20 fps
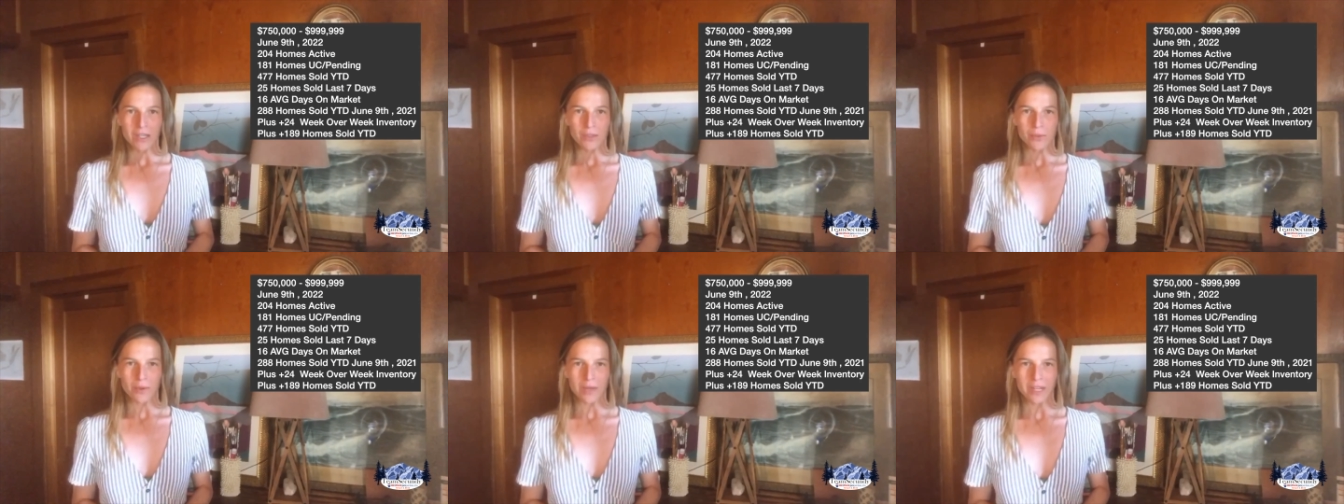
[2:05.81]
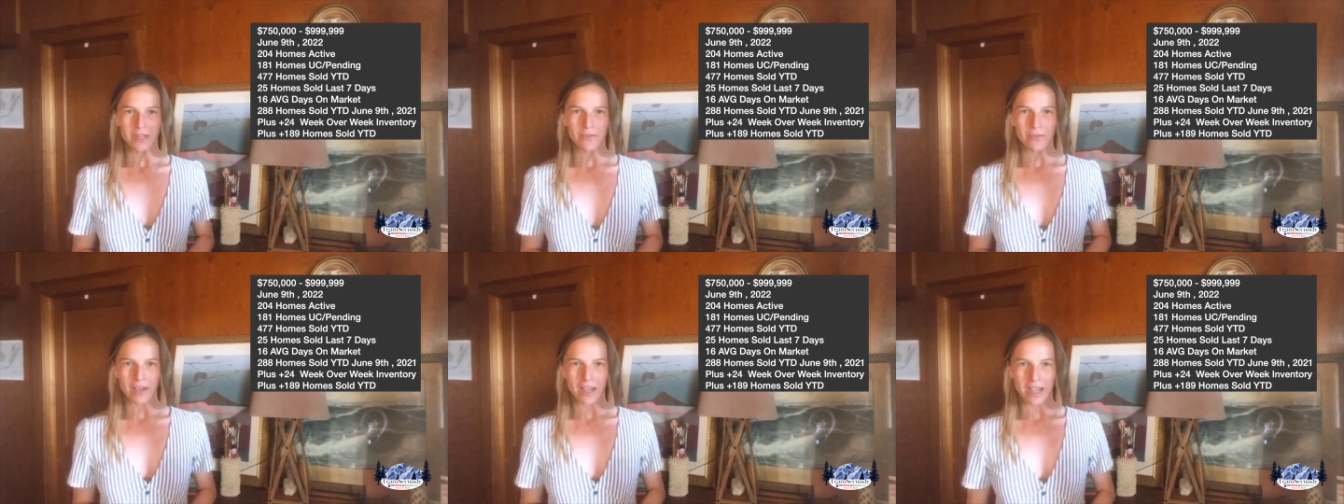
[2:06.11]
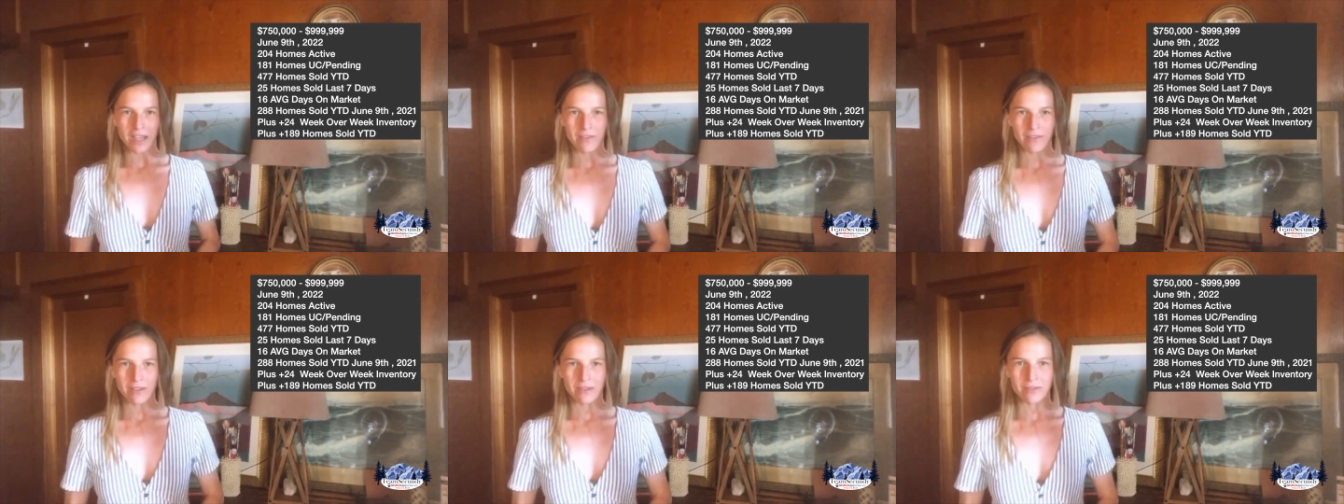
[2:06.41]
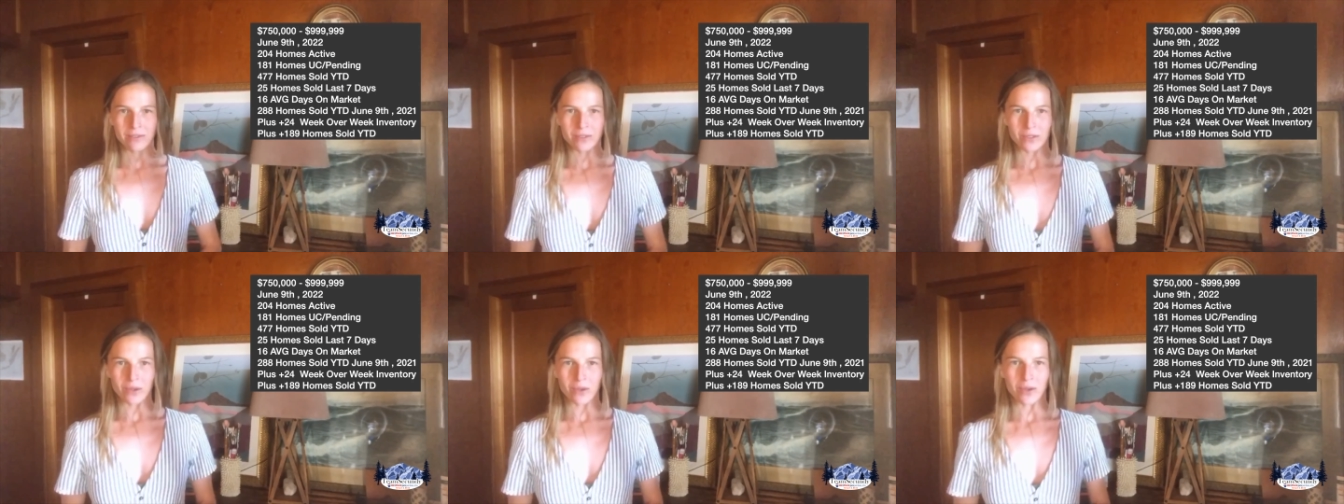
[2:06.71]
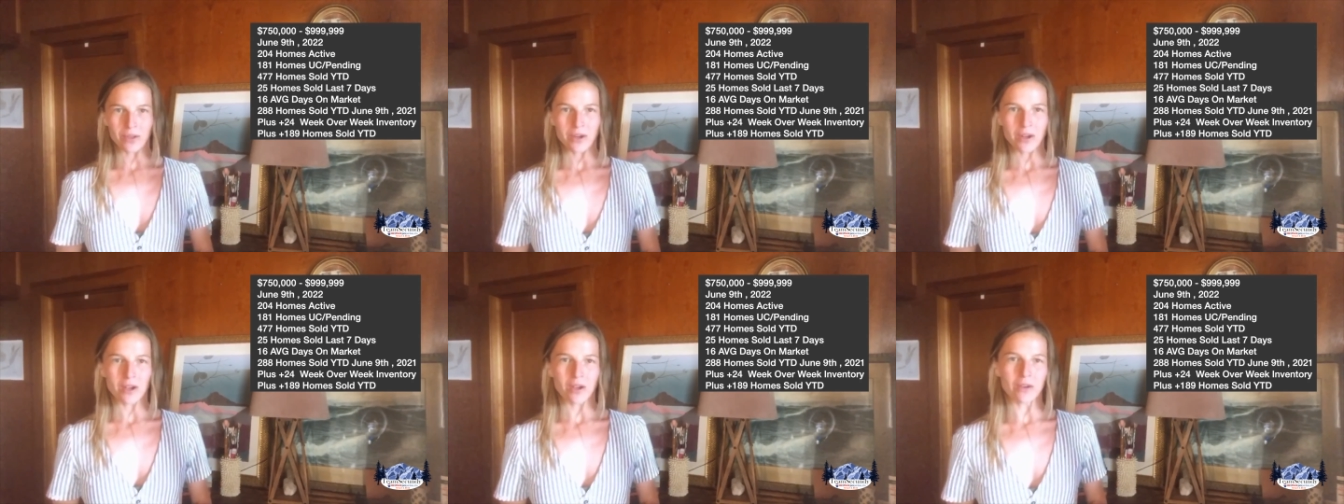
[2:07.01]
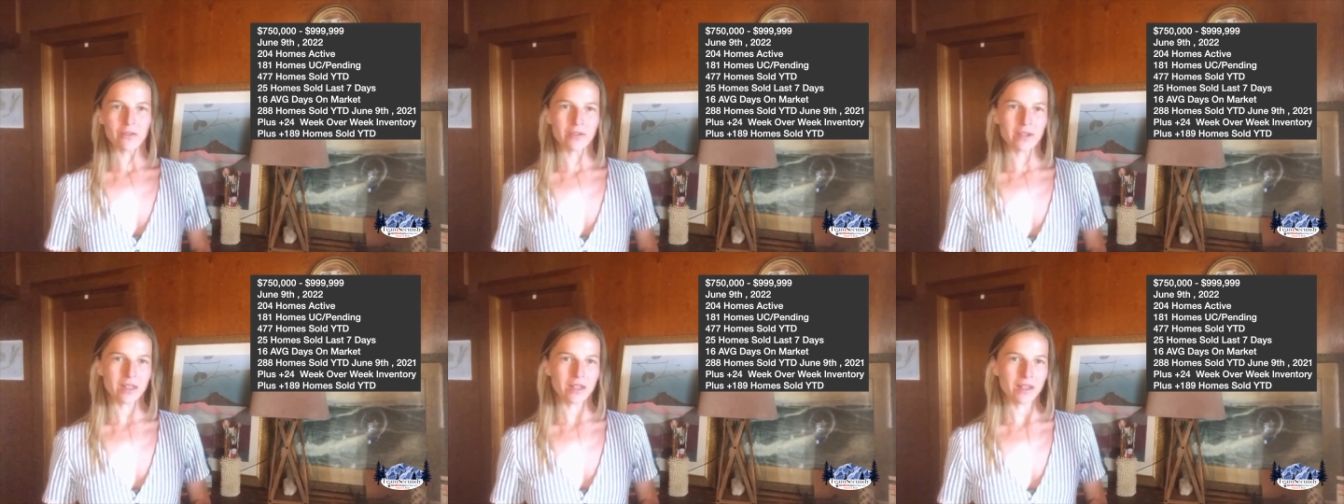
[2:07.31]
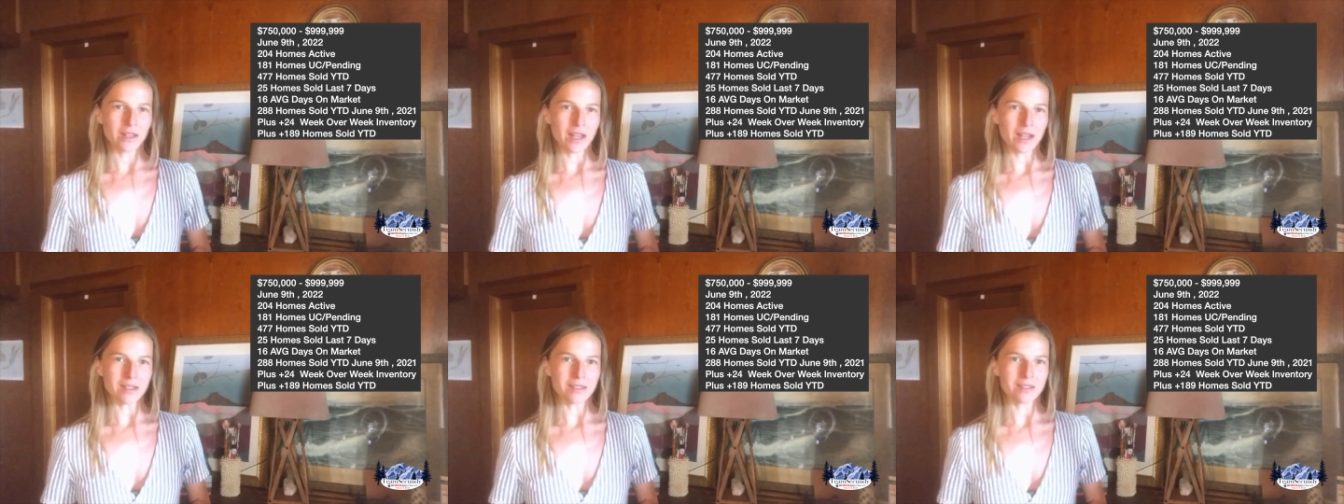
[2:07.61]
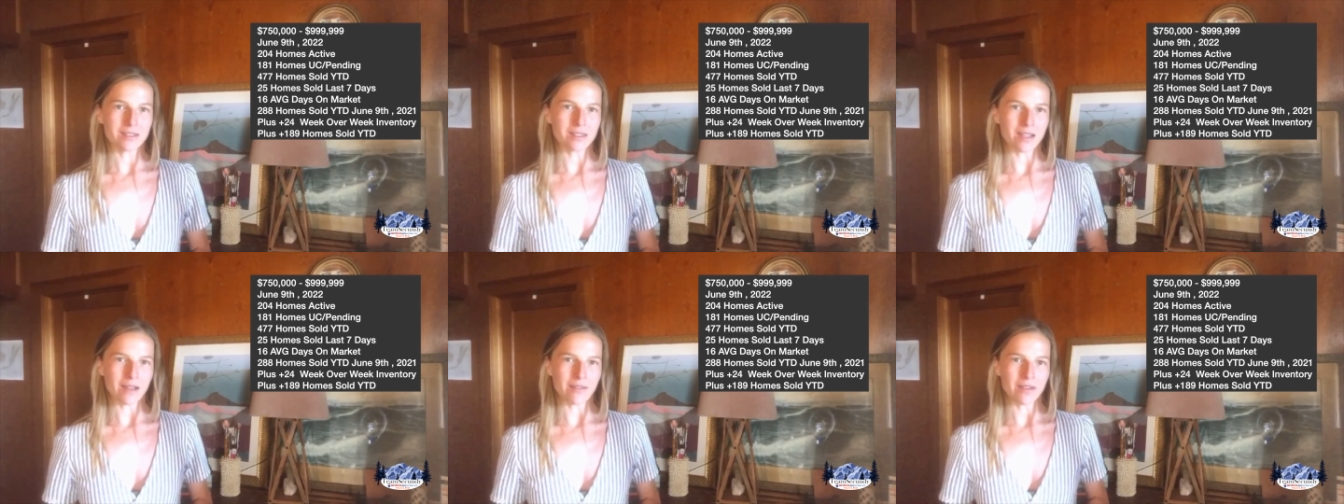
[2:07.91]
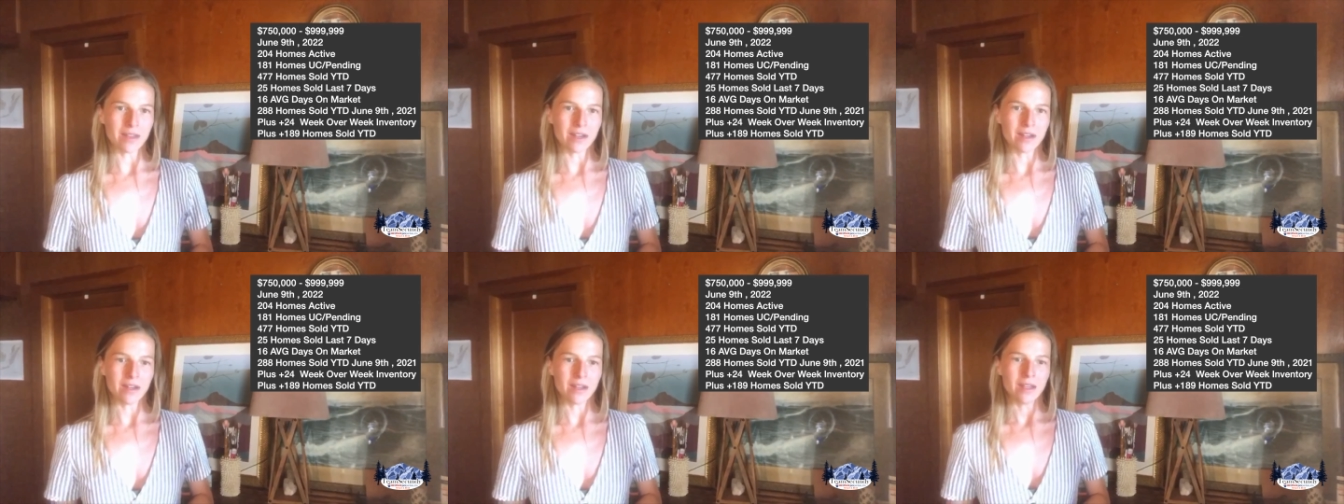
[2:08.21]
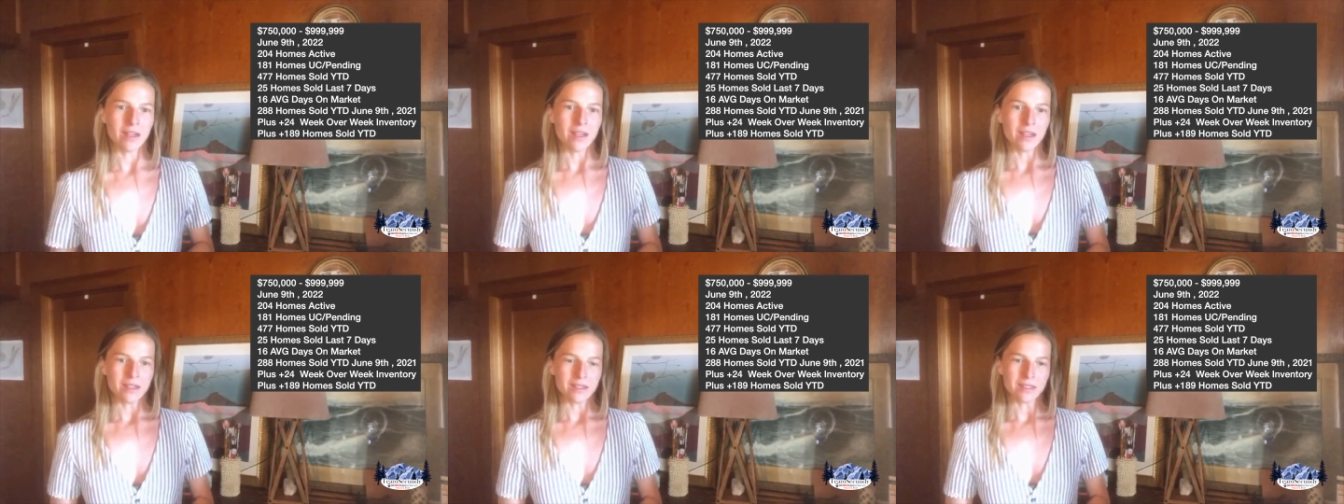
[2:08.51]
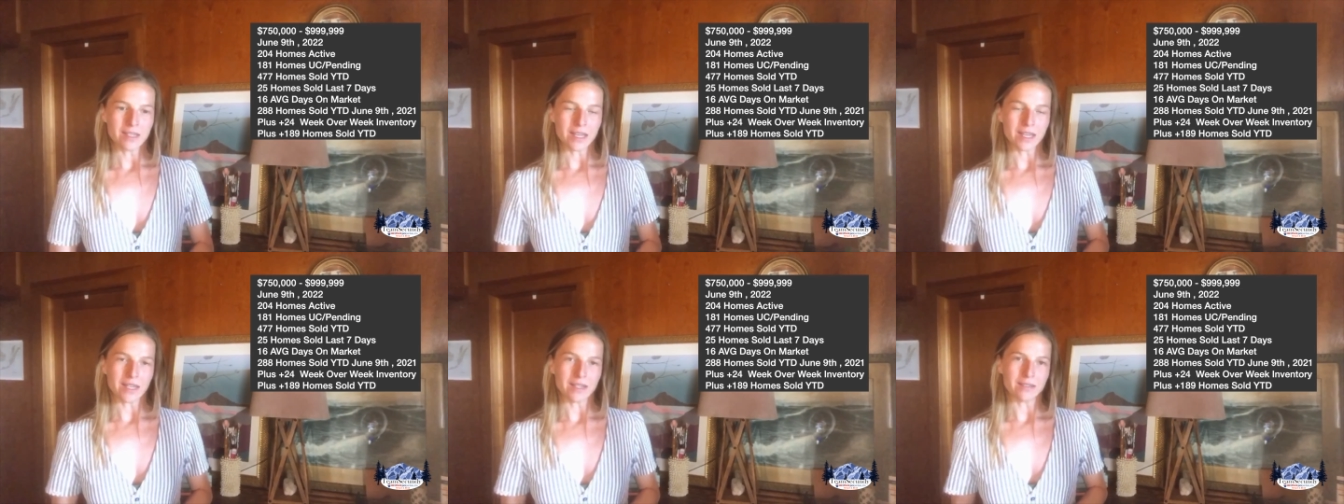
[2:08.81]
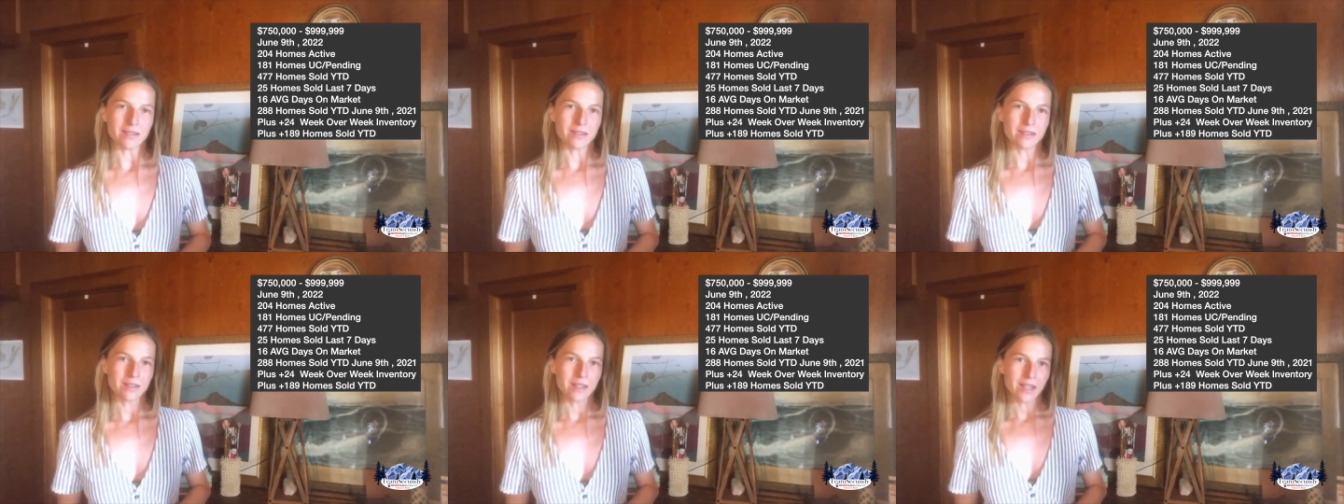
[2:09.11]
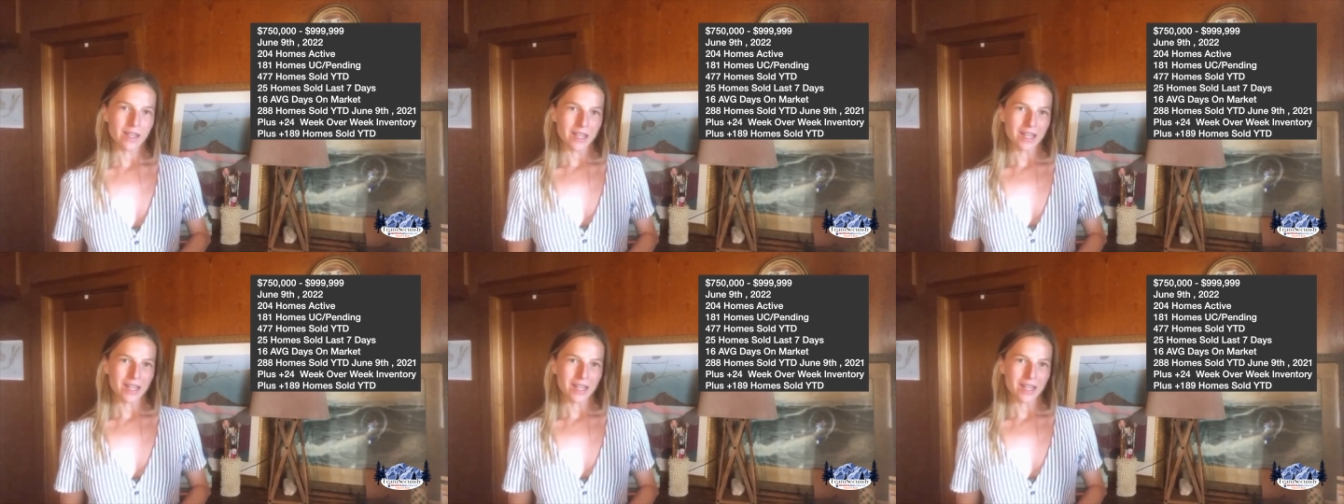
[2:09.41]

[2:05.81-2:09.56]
twenty-five have sold over the last seven days.